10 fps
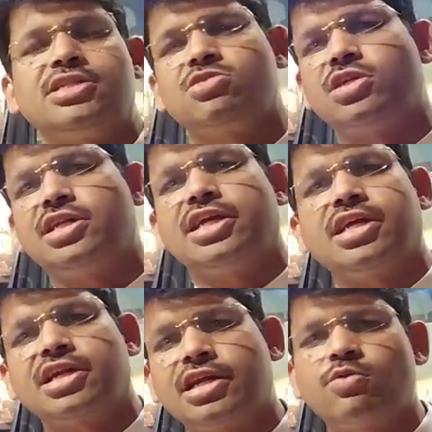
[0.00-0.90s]
with us so that they
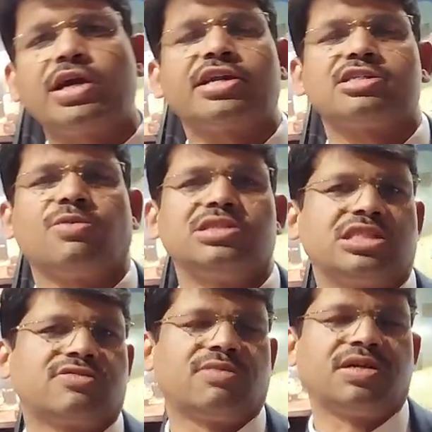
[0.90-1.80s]
can get quick
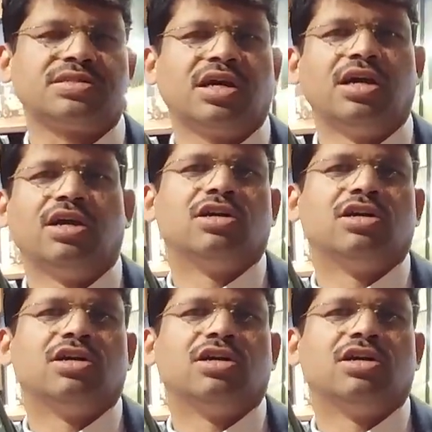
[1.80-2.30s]
responses from us.